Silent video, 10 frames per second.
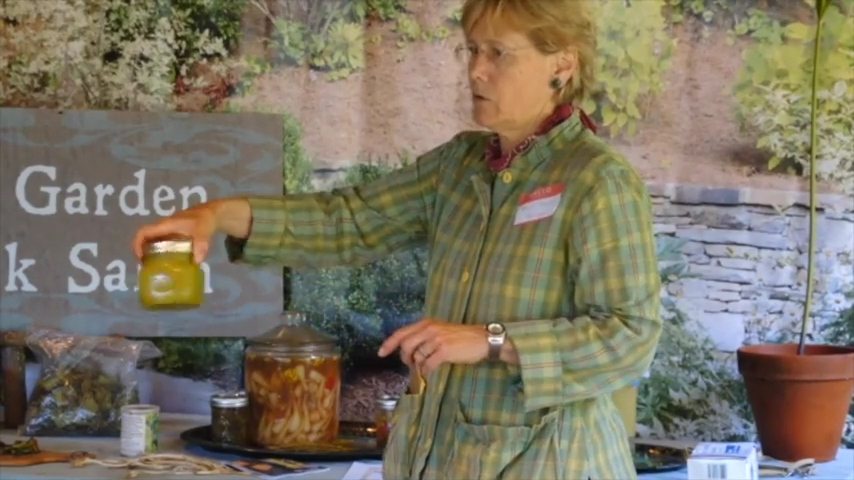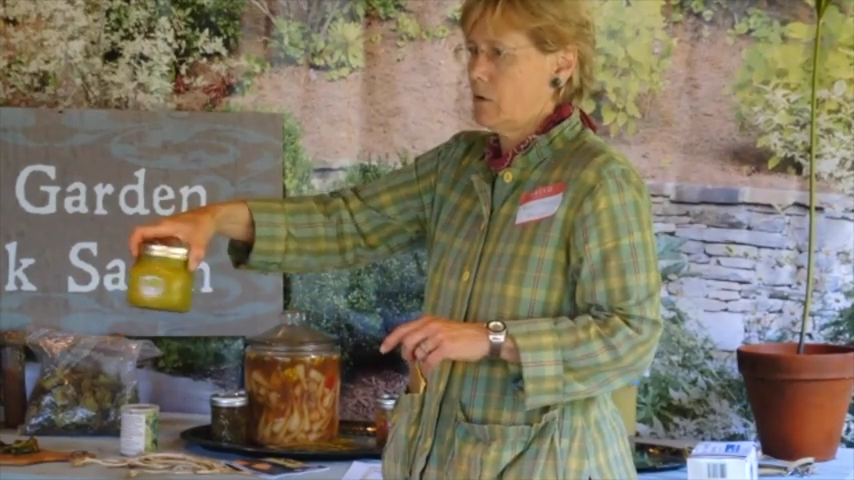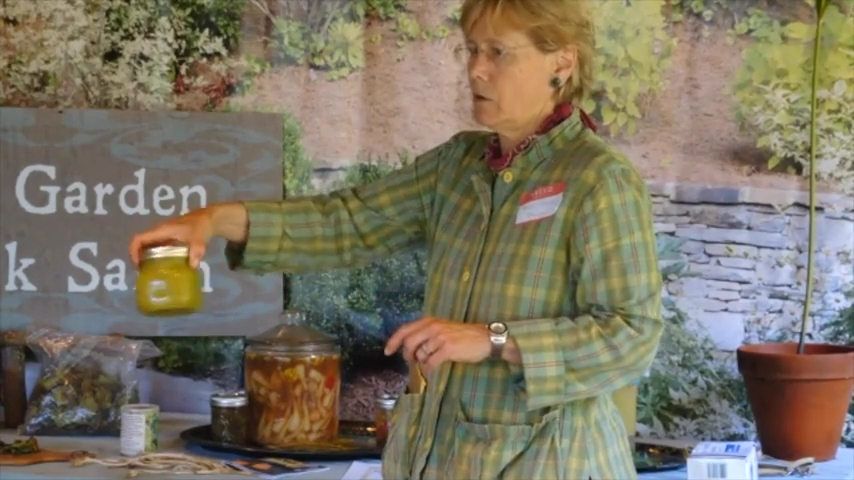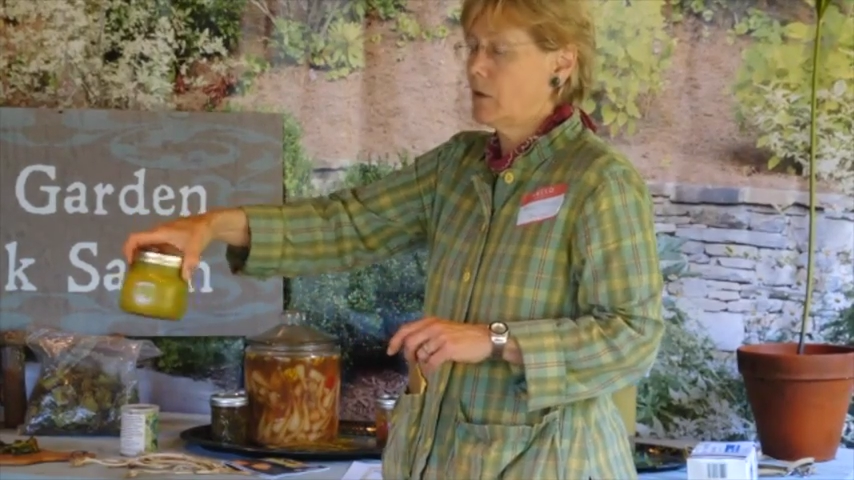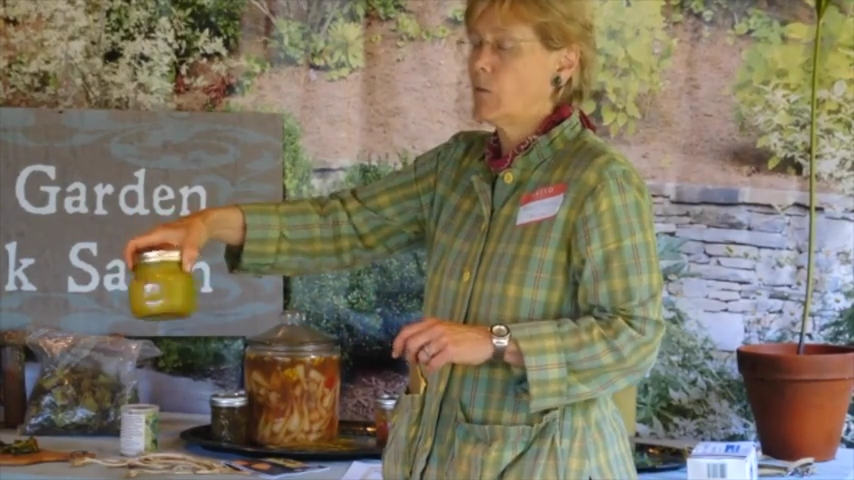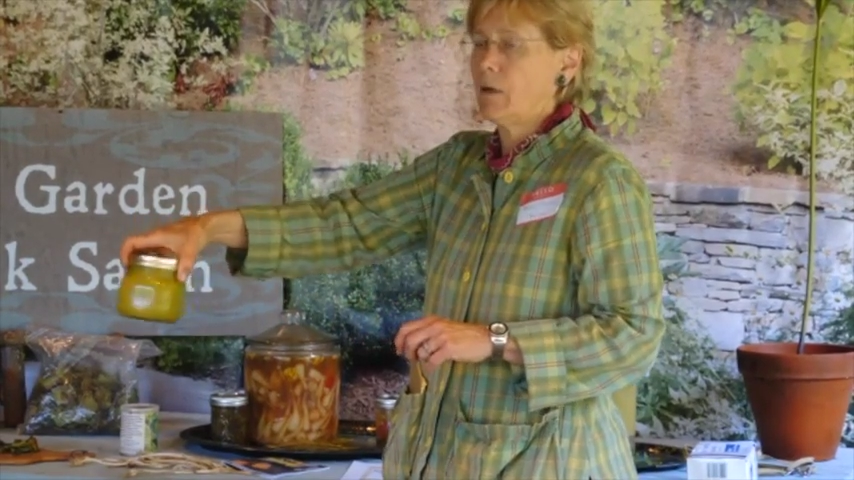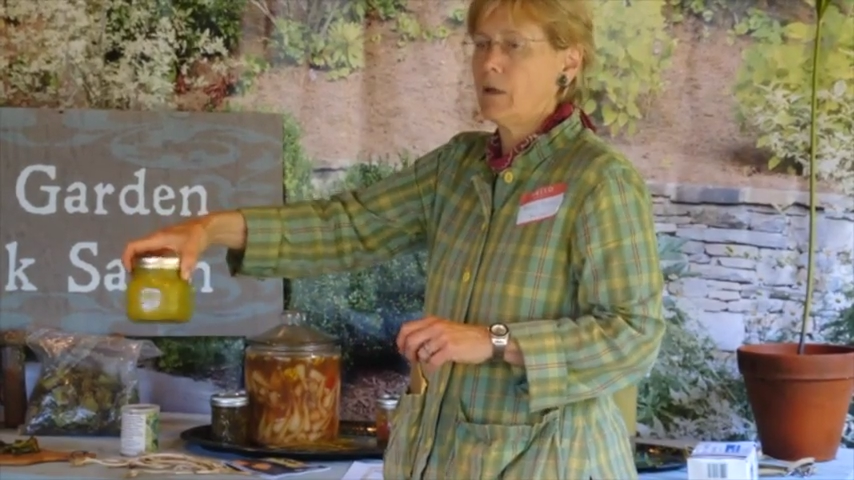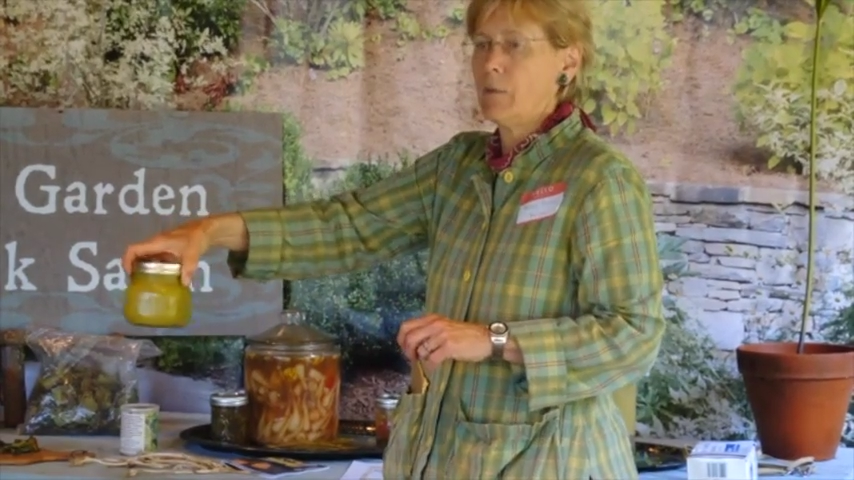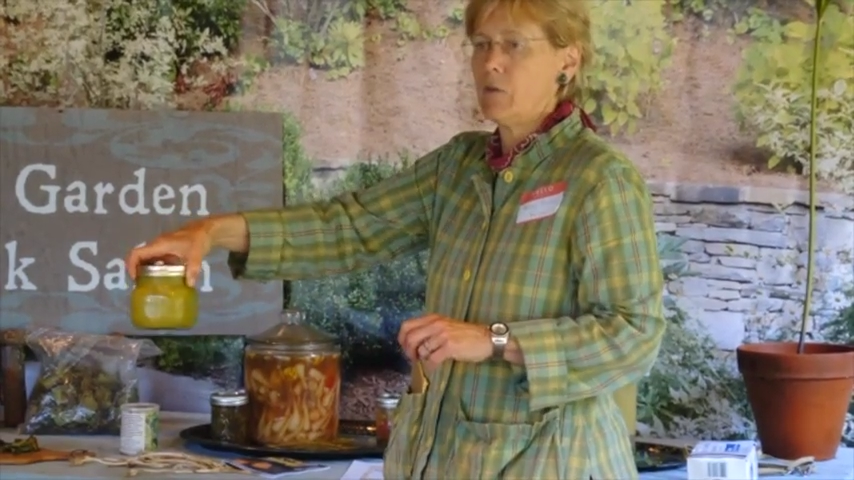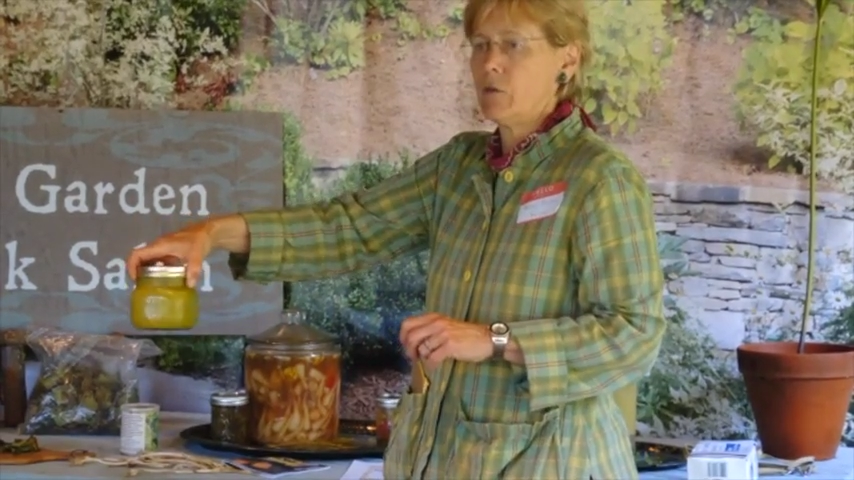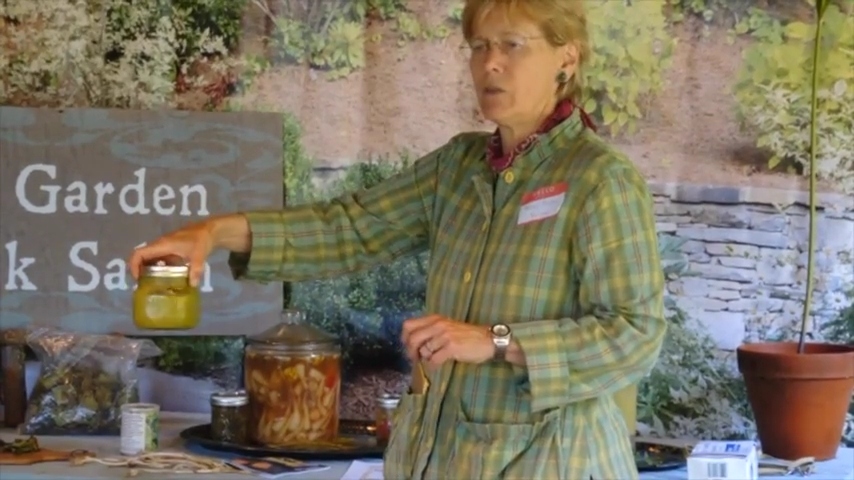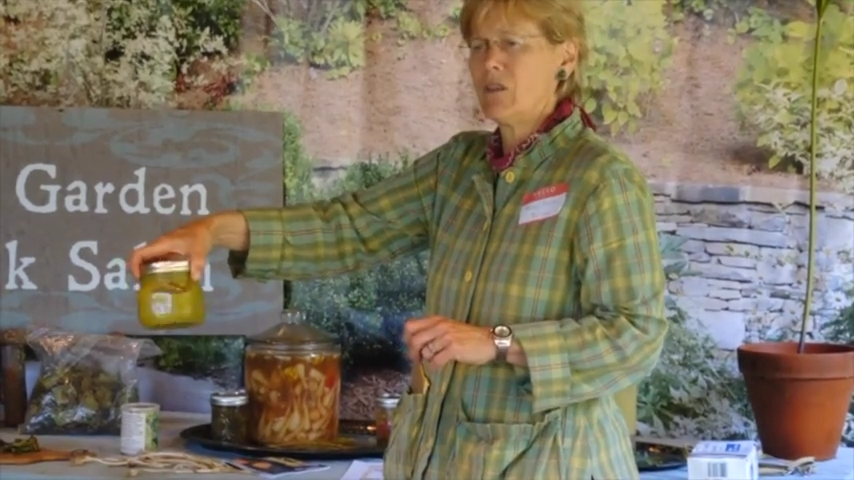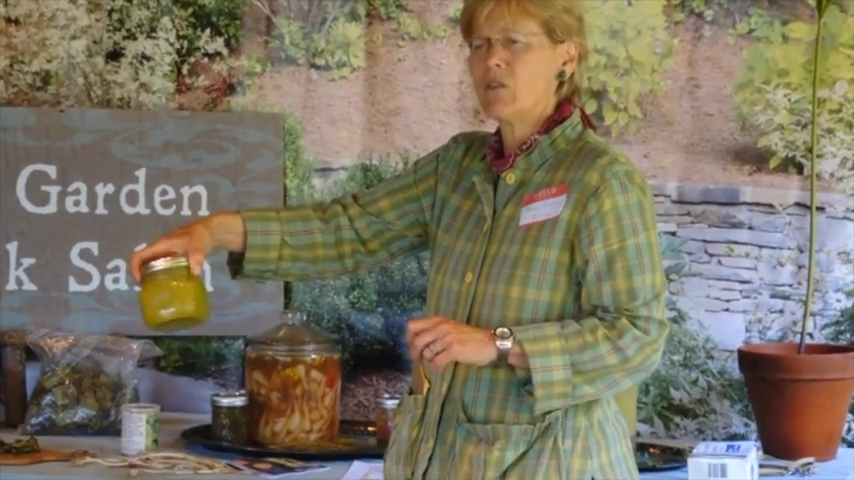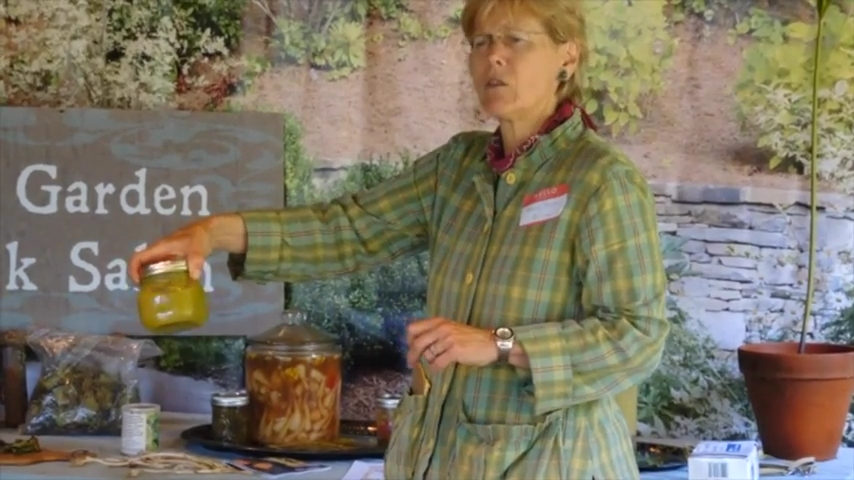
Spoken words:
A little bit of lemon juice. It's